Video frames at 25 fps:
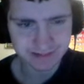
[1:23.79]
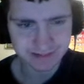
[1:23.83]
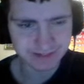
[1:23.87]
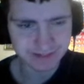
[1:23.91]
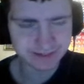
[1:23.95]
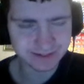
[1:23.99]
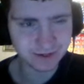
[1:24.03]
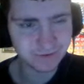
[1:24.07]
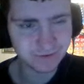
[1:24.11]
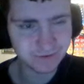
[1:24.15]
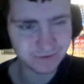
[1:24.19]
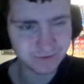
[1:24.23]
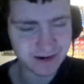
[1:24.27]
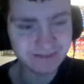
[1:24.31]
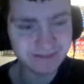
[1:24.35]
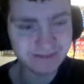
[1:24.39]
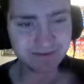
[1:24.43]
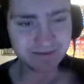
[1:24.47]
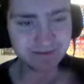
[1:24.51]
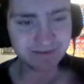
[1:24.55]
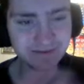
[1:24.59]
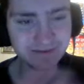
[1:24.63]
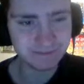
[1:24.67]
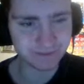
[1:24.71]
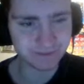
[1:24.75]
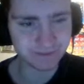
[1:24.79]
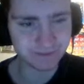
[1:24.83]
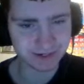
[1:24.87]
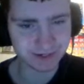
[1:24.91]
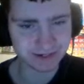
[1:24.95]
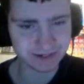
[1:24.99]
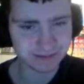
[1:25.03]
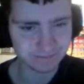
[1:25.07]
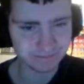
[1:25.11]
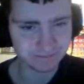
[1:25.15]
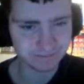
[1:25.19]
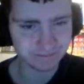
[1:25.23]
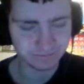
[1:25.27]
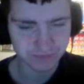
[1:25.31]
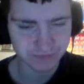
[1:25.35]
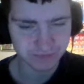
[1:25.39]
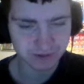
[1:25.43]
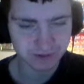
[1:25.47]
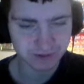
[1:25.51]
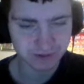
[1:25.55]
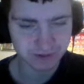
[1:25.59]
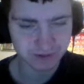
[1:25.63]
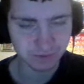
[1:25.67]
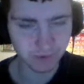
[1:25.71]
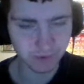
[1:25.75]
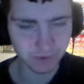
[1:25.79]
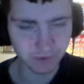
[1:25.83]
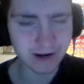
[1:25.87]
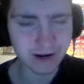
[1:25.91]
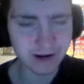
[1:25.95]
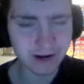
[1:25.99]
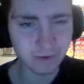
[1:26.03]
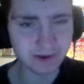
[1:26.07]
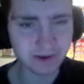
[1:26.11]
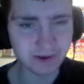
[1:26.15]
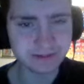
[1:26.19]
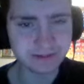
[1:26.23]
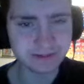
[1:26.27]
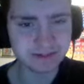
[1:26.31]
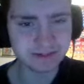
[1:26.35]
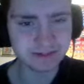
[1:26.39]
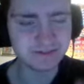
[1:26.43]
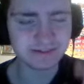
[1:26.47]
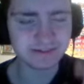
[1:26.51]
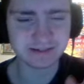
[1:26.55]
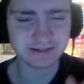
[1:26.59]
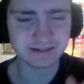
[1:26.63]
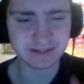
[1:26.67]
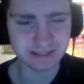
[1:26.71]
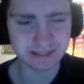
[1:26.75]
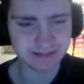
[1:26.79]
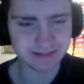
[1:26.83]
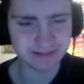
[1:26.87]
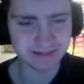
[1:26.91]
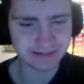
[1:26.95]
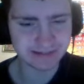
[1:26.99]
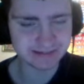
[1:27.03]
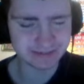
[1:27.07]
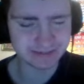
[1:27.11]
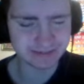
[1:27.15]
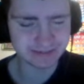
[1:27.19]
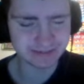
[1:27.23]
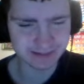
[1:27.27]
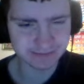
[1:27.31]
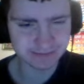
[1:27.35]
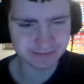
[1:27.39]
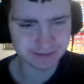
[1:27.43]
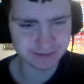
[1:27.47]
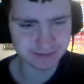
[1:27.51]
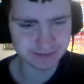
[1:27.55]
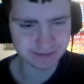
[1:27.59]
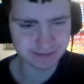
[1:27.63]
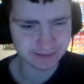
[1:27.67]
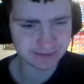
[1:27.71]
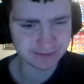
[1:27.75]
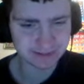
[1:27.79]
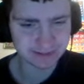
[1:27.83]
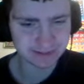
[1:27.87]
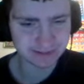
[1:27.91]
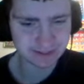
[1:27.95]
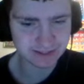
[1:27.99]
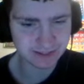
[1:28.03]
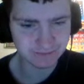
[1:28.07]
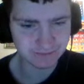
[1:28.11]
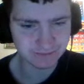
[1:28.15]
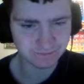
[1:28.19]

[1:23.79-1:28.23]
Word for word: So if I remember, what I wanted to do for this series is basically just